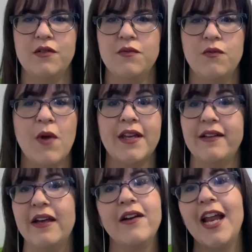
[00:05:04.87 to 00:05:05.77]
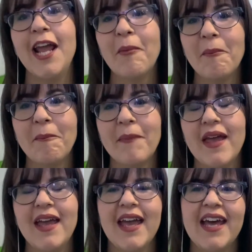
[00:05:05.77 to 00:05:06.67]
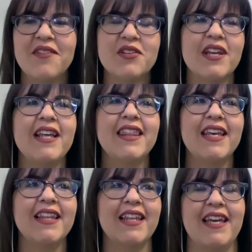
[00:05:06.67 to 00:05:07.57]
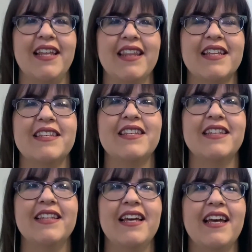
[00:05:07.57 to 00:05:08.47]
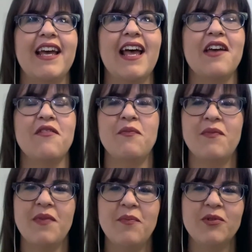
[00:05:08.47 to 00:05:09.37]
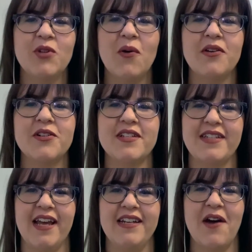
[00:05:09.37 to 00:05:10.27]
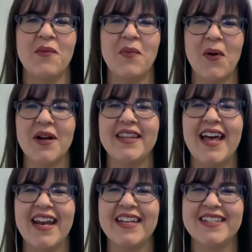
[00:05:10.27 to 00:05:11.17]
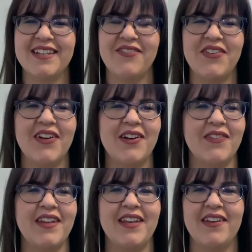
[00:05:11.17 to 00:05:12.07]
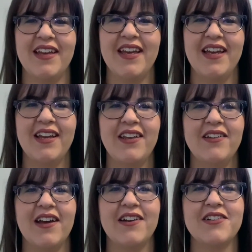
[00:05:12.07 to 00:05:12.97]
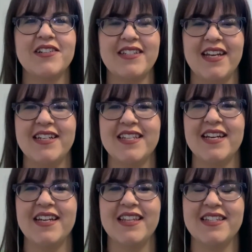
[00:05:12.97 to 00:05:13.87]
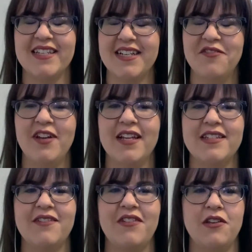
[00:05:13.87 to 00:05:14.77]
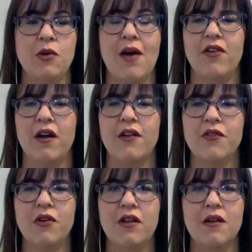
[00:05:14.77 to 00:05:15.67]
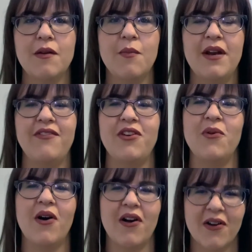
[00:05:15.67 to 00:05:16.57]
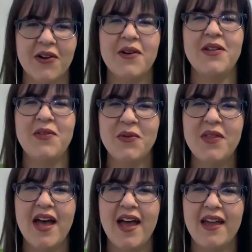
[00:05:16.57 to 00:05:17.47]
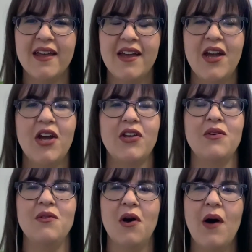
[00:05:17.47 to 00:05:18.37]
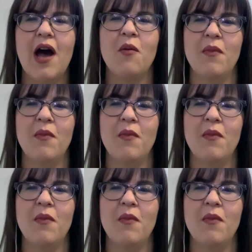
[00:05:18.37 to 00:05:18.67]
regularity. And if there's anything that people don't understand how important that is, I don't think you'll not understand the significance if you haven't gone through it. But if you are going through that, you know how